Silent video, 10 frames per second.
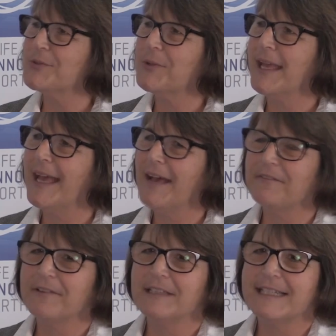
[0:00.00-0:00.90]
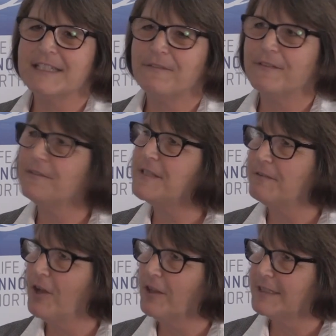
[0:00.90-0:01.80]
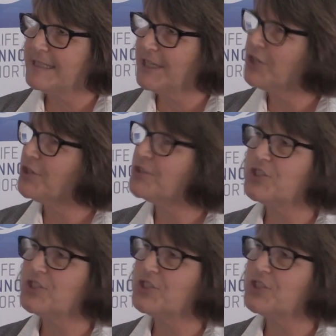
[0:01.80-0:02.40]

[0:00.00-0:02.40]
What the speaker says: We have at least 50 volunteers,